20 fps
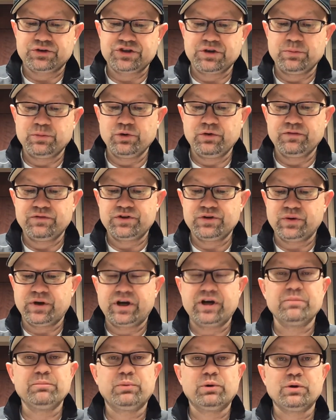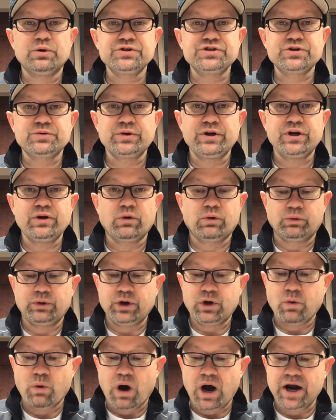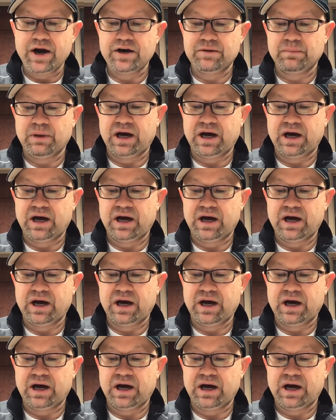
to move to a compulsory or required